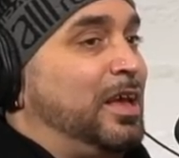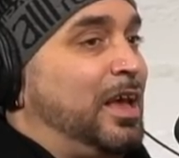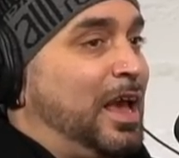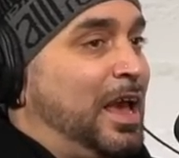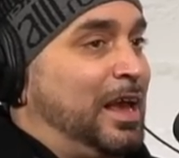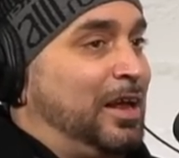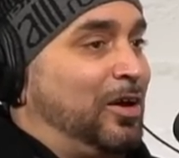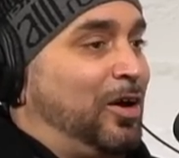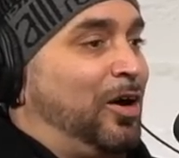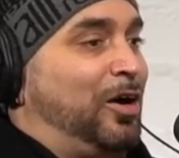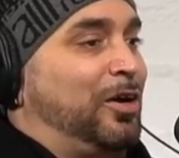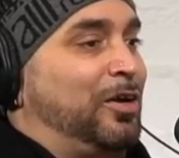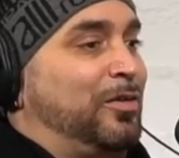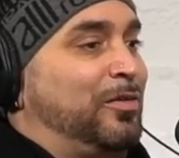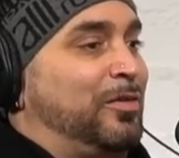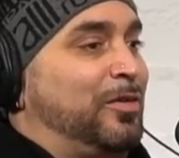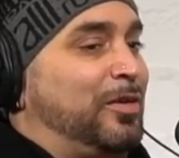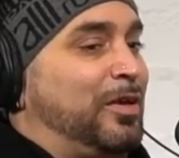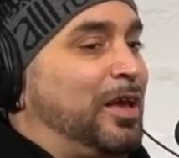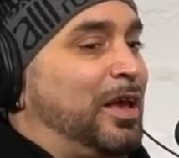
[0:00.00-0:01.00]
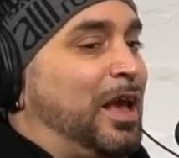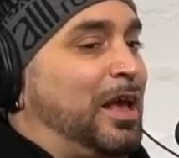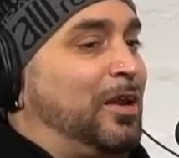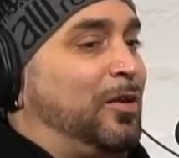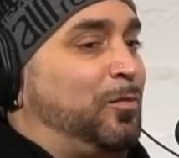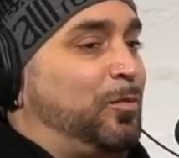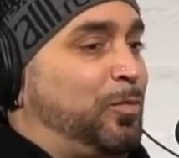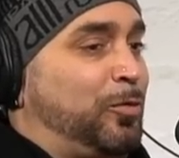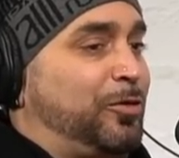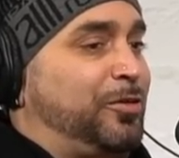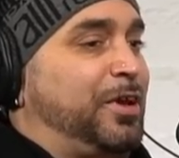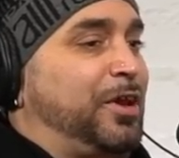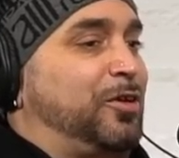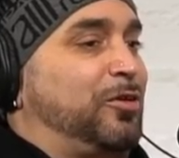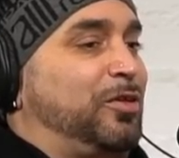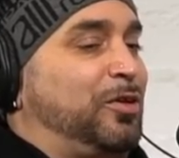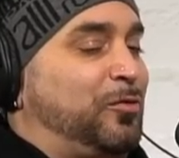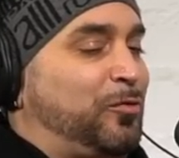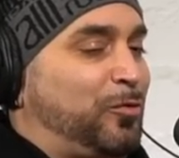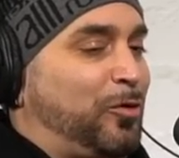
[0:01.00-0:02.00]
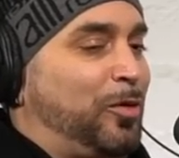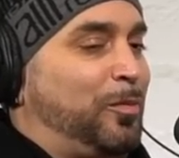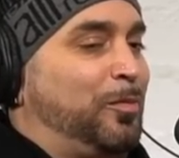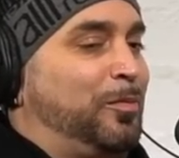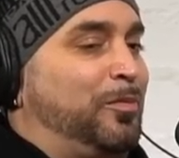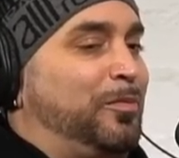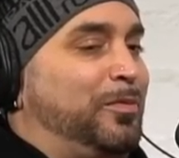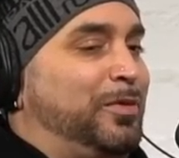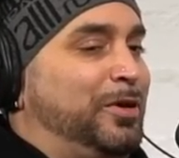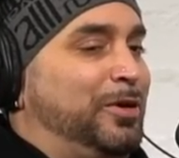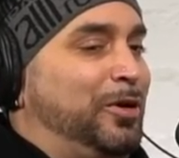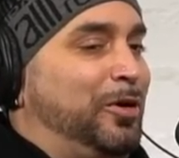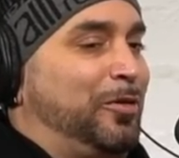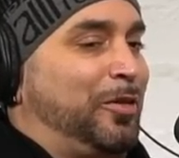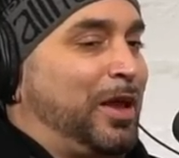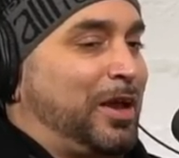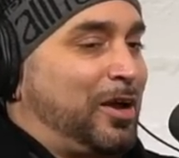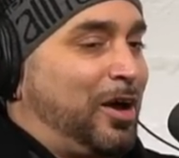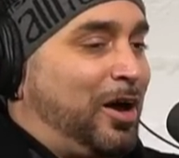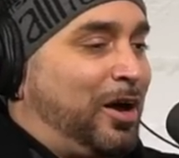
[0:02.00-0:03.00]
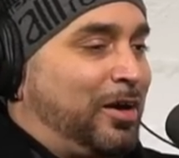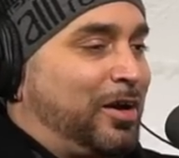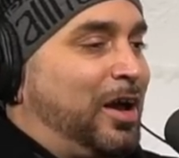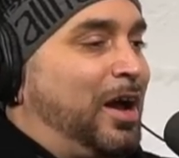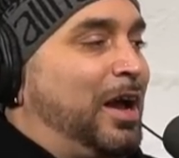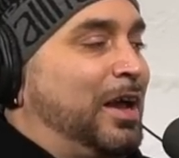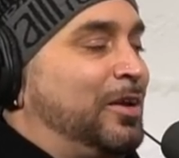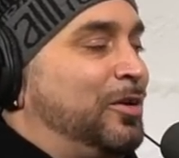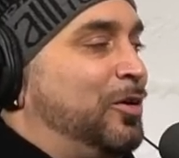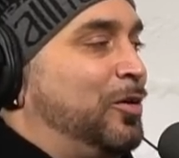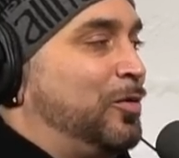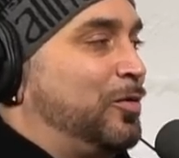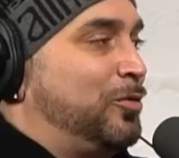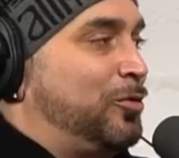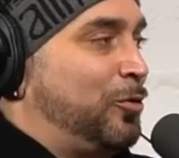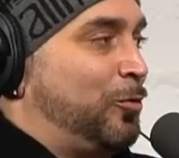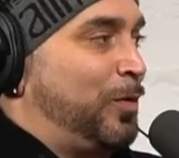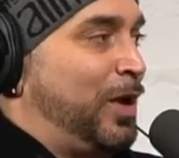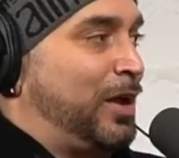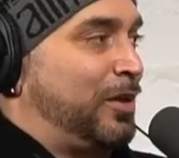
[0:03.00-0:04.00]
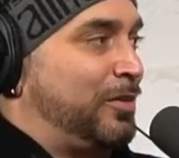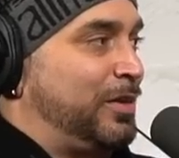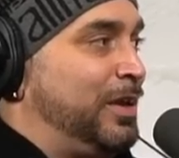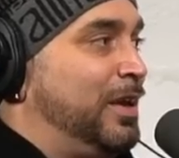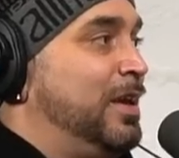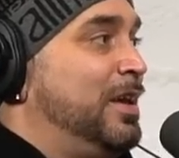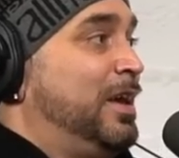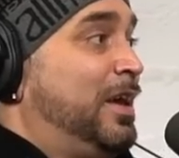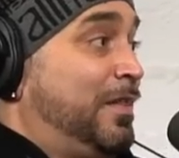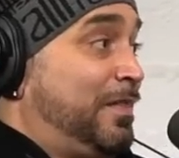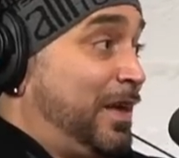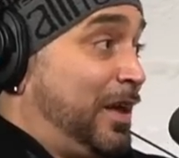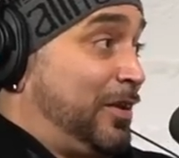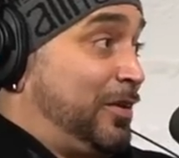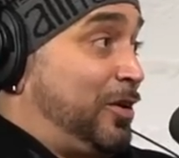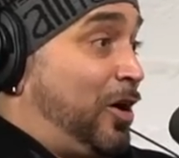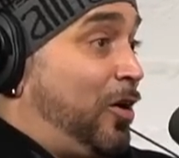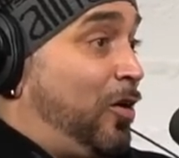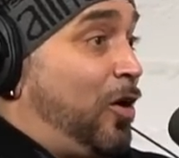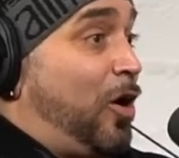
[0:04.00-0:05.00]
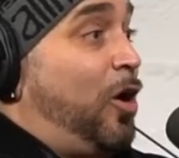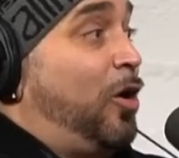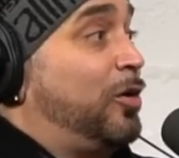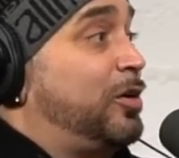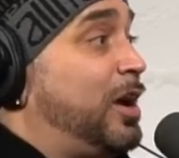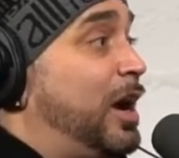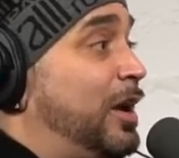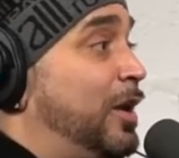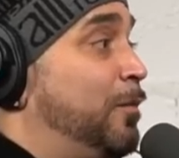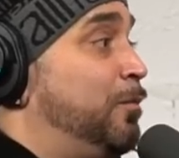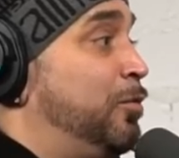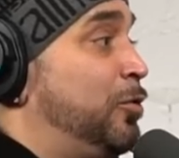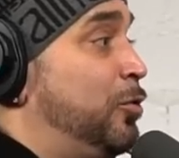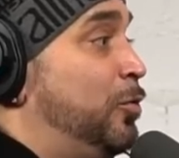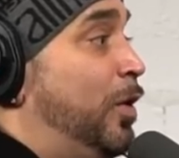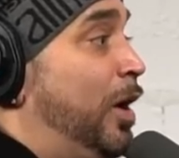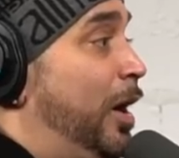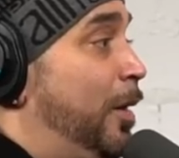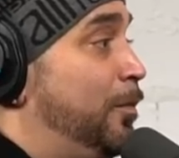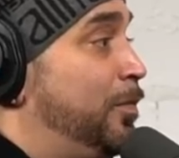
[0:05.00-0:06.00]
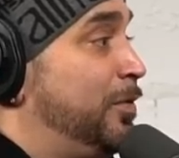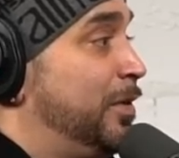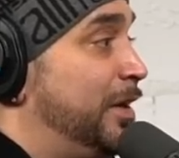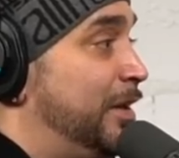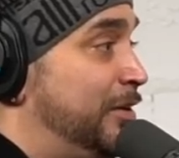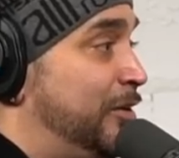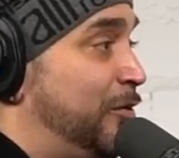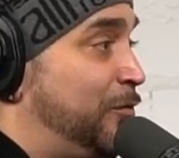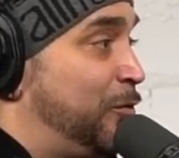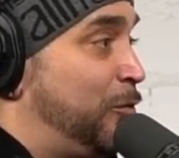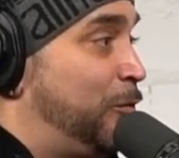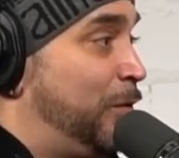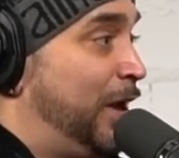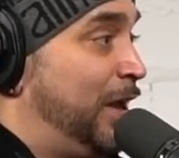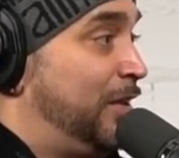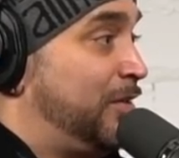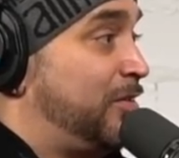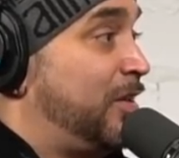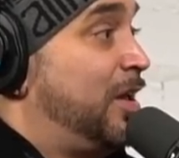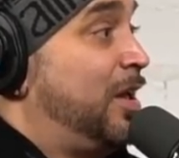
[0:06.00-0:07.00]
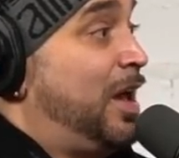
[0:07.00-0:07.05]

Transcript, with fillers: and on and particularly from, you know, like On a High Note directly, that y'all all kind of blew up in different ways.